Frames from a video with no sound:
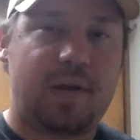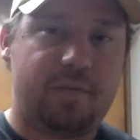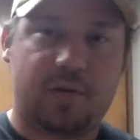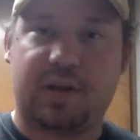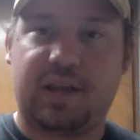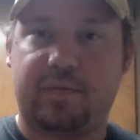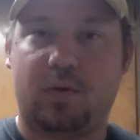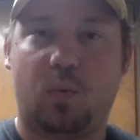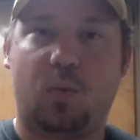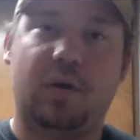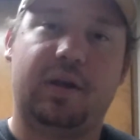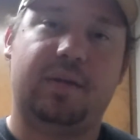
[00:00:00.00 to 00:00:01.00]
I've already given a
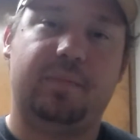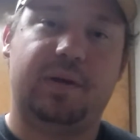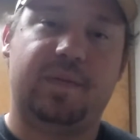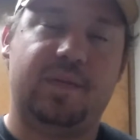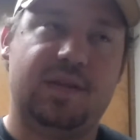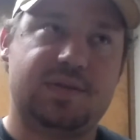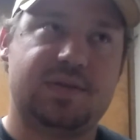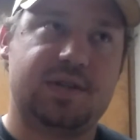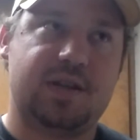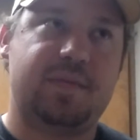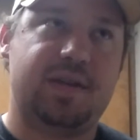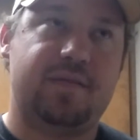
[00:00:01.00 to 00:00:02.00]
warning, but this is
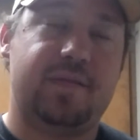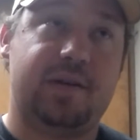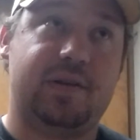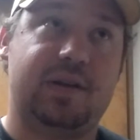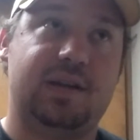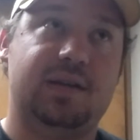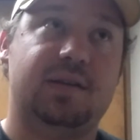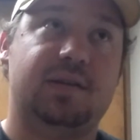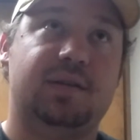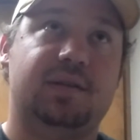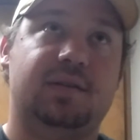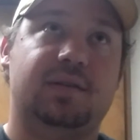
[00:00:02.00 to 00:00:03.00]
going to be a very
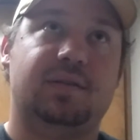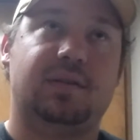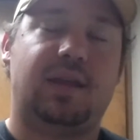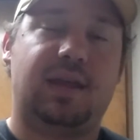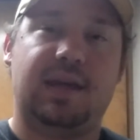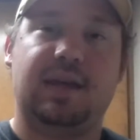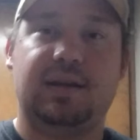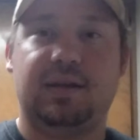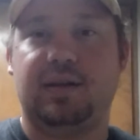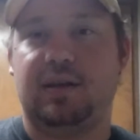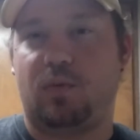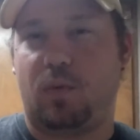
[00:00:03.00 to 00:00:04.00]

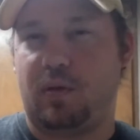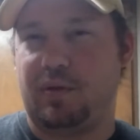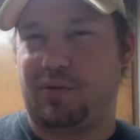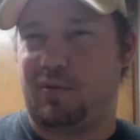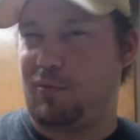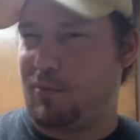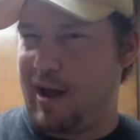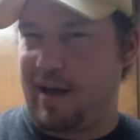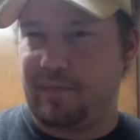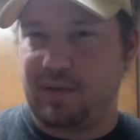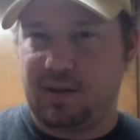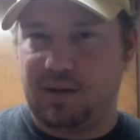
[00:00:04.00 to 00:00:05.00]
heated as well as
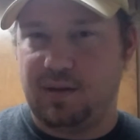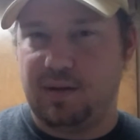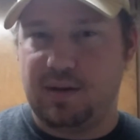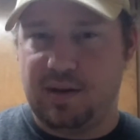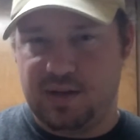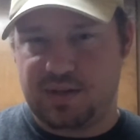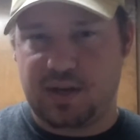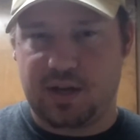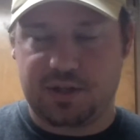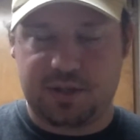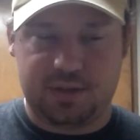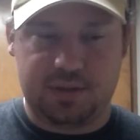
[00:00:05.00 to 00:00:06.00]
graphic
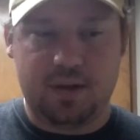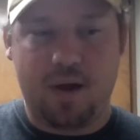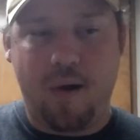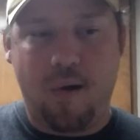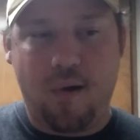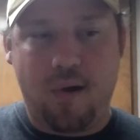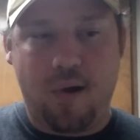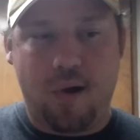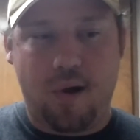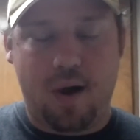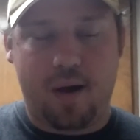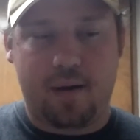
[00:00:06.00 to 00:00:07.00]
discussion.
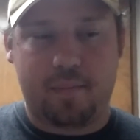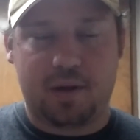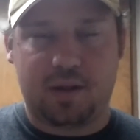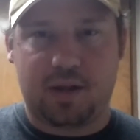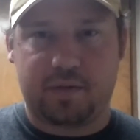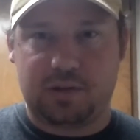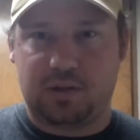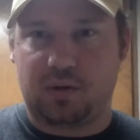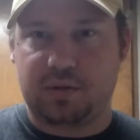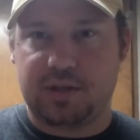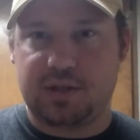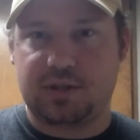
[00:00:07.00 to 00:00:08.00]
A lot of
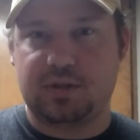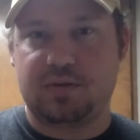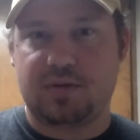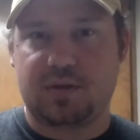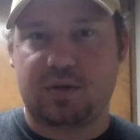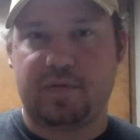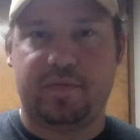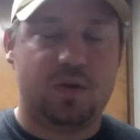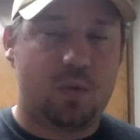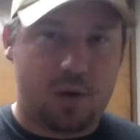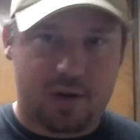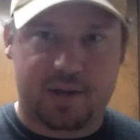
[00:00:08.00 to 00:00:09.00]
adult issues. So if
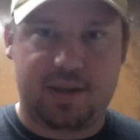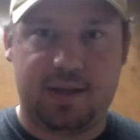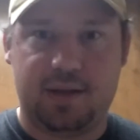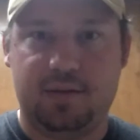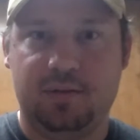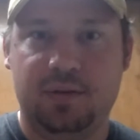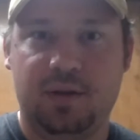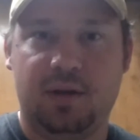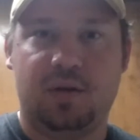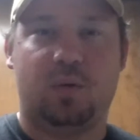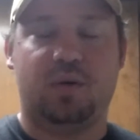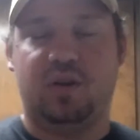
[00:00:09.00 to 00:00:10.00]
you are a kid
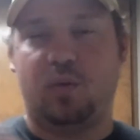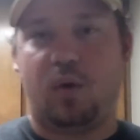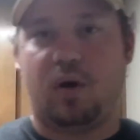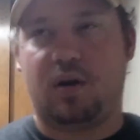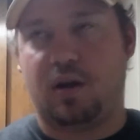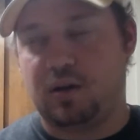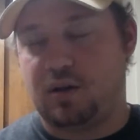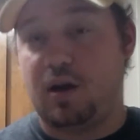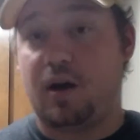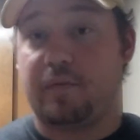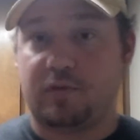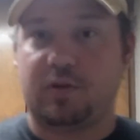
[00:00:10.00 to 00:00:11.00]
or you are
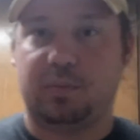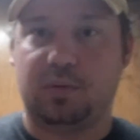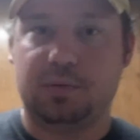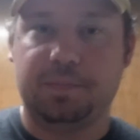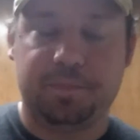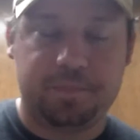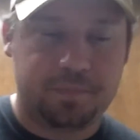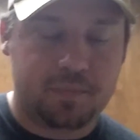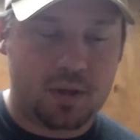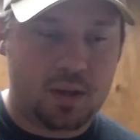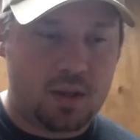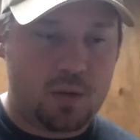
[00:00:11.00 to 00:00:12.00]
uncomfortable
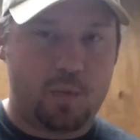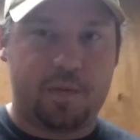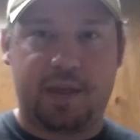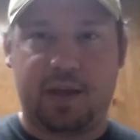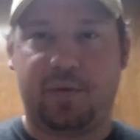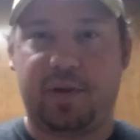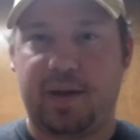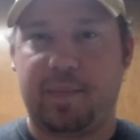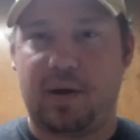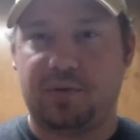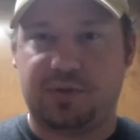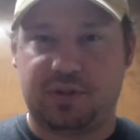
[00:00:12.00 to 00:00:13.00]
with hearing
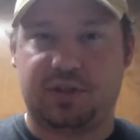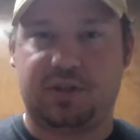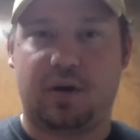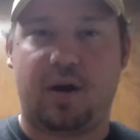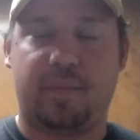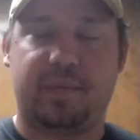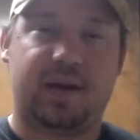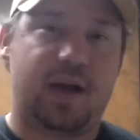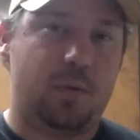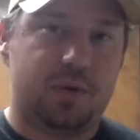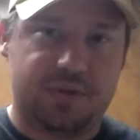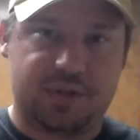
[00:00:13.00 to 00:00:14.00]
about such a topic,
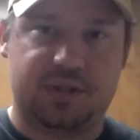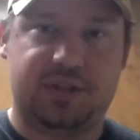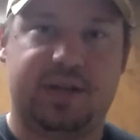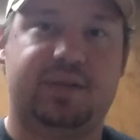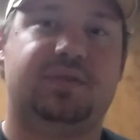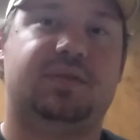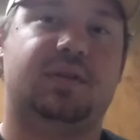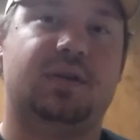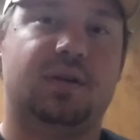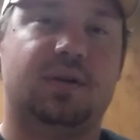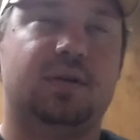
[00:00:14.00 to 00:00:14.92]
I would suggest